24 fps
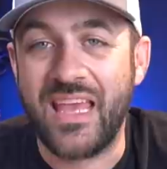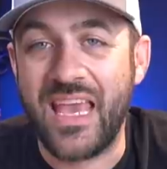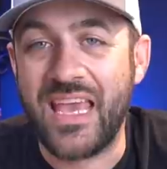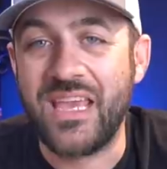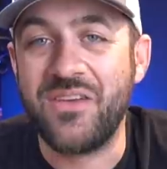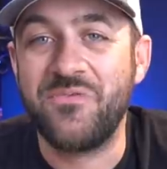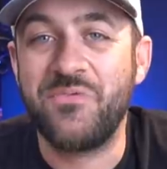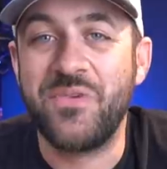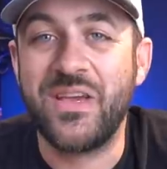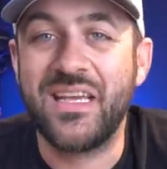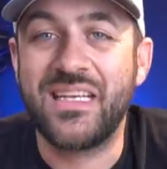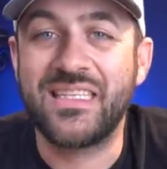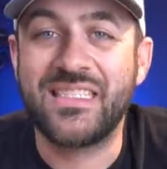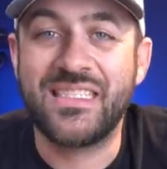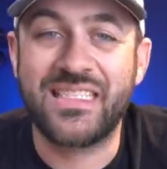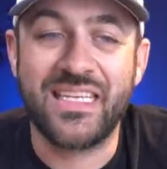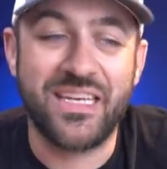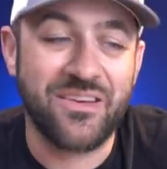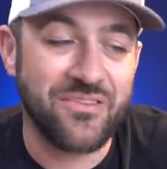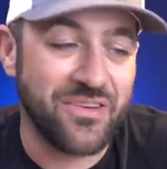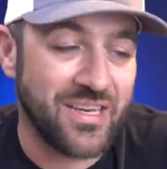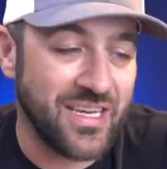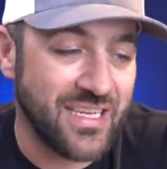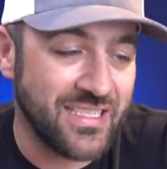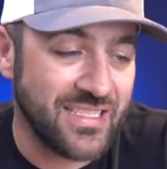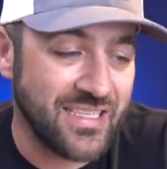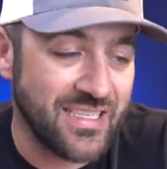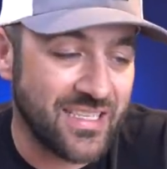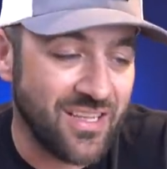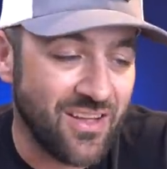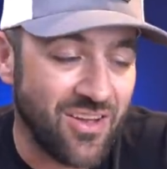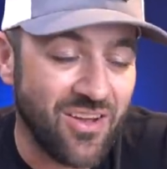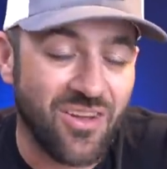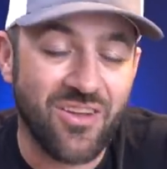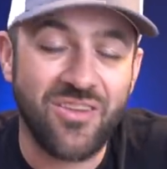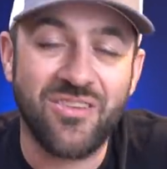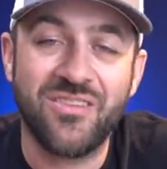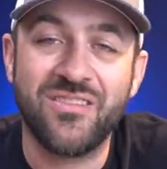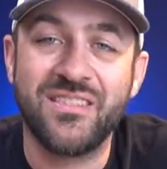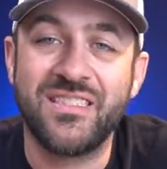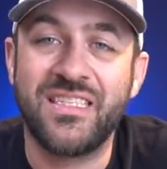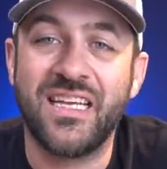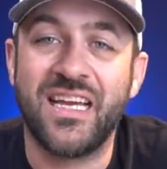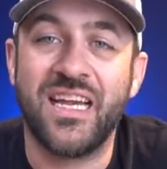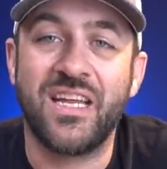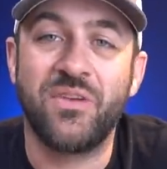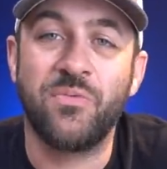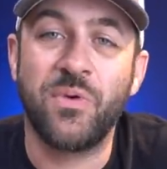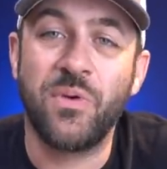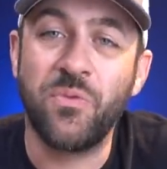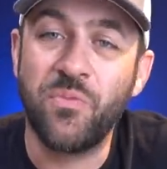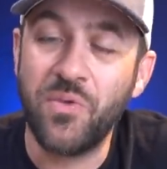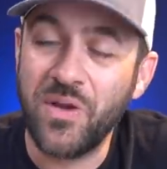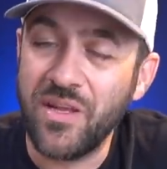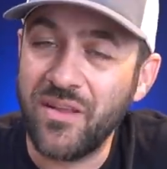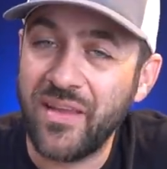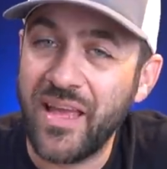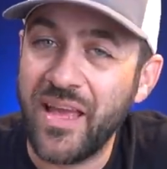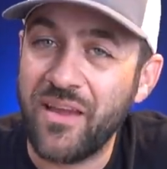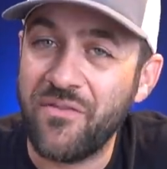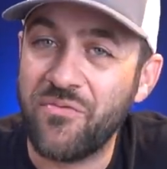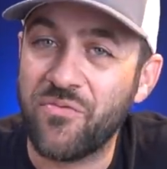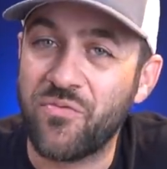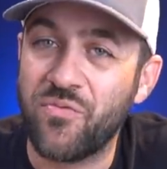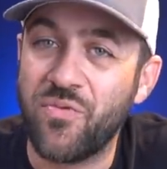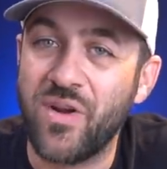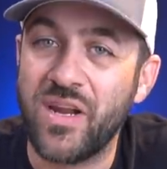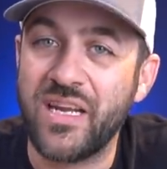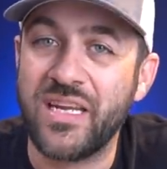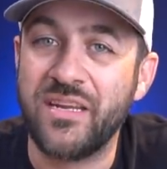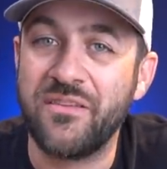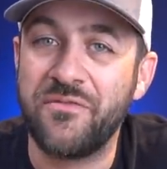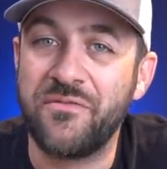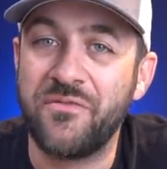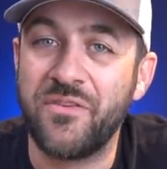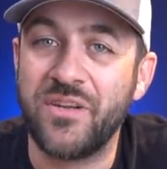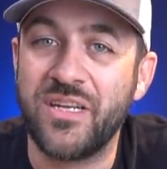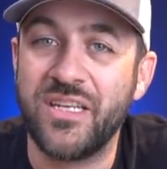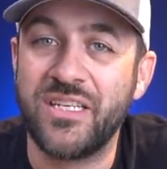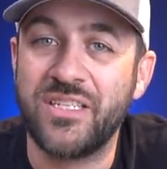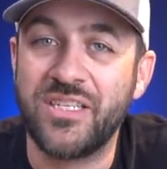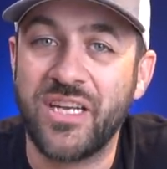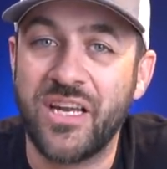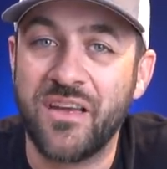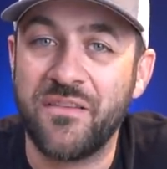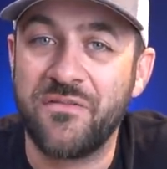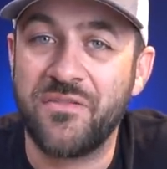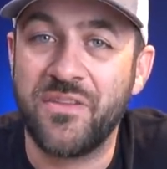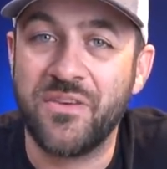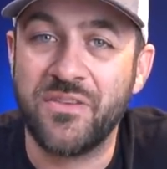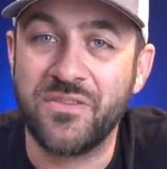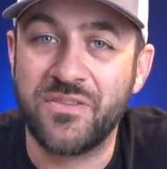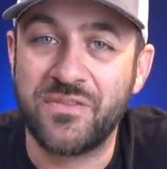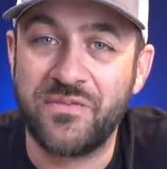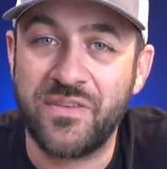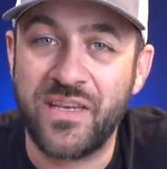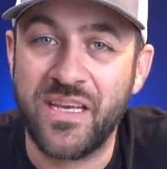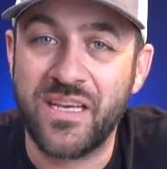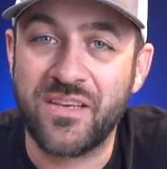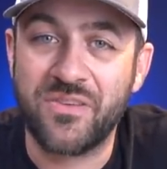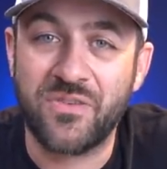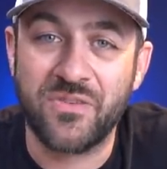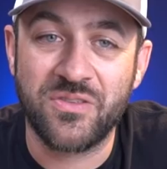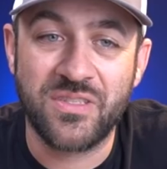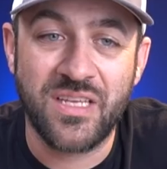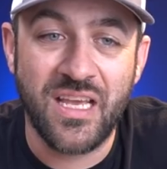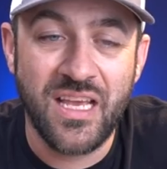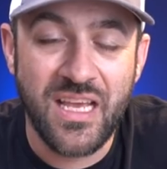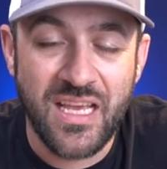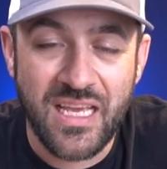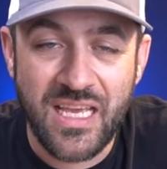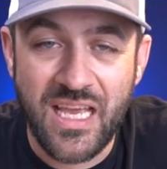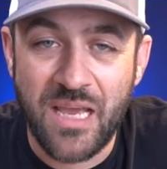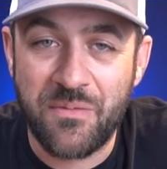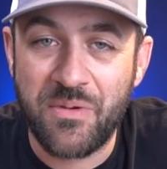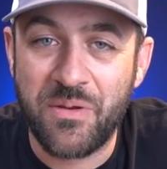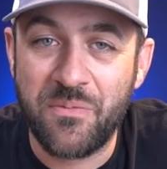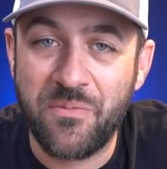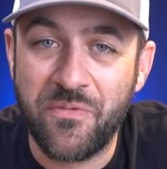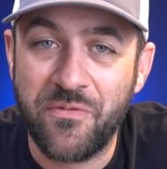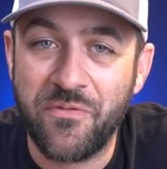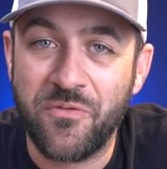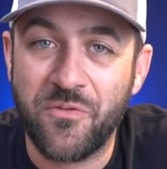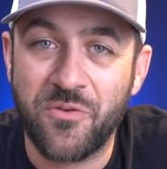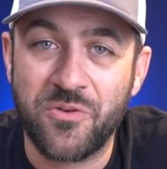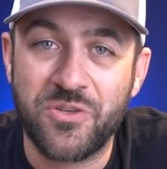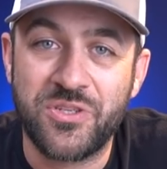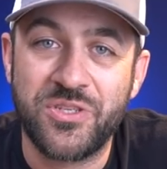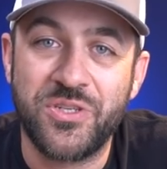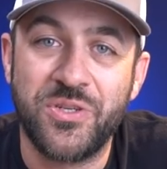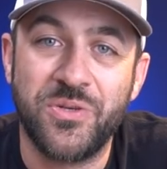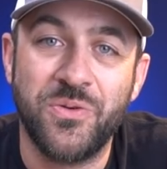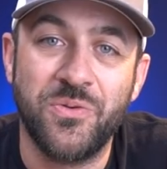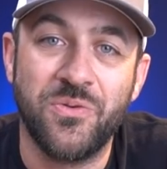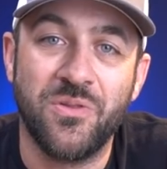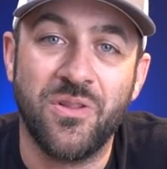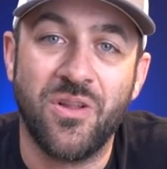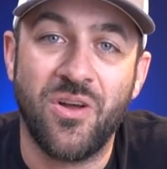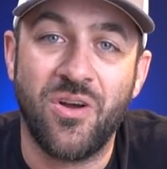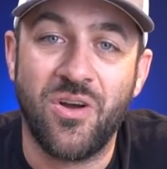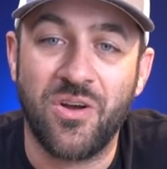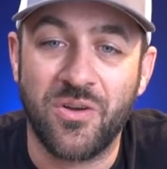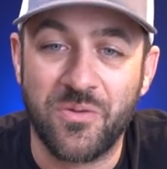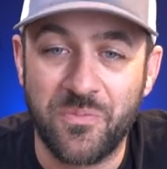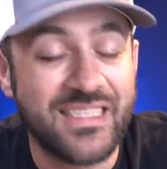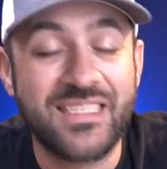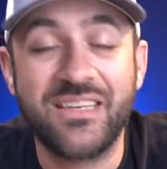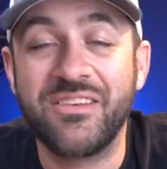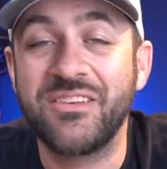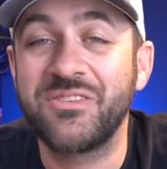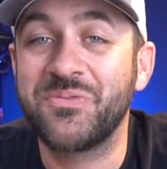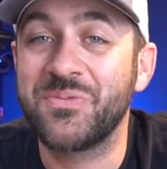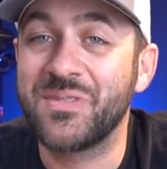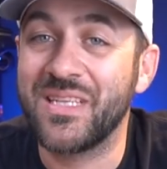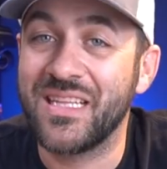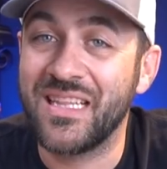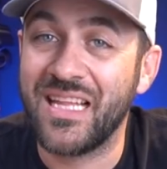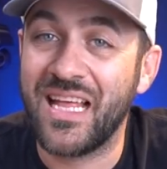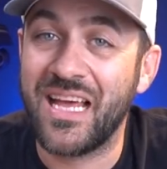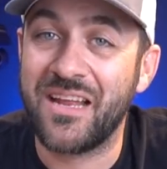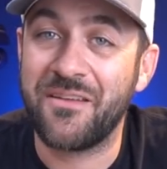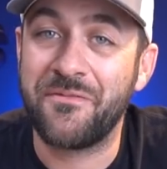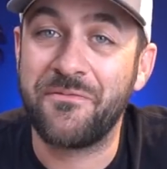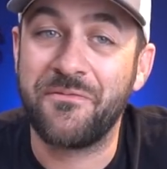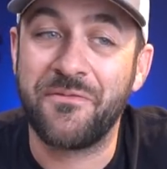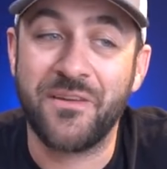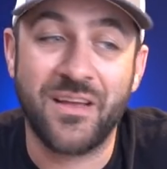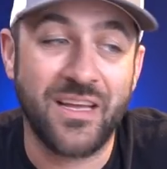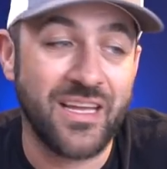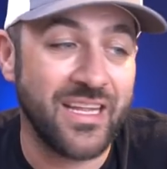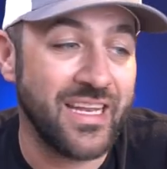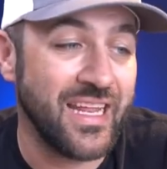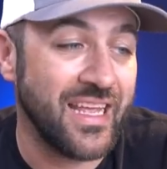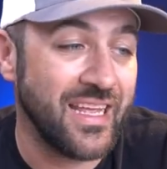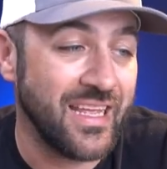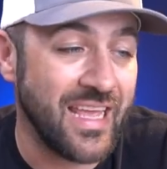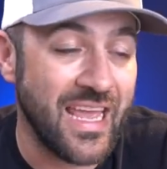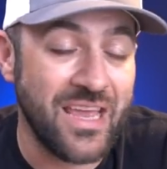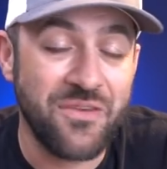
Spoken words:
8-week series all done. We will have running footage of those vehicles coming before too long. The series was a lot of fun.